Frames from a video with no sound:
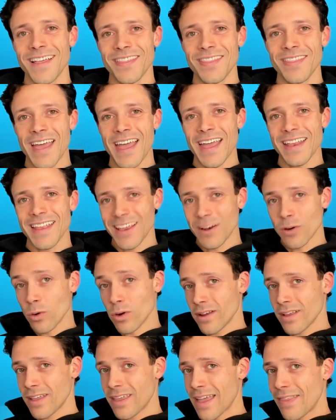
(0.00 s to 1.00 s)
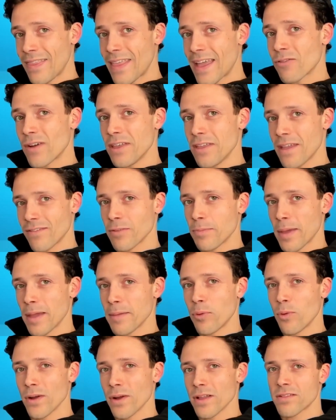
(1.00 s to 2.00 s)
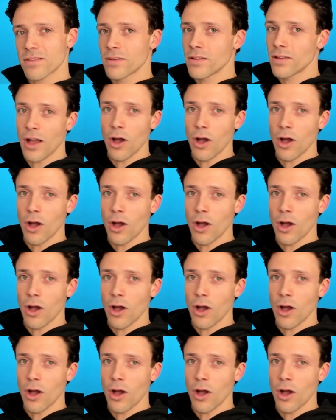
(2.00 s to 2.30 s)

that in order to get that rate, you have to pay points.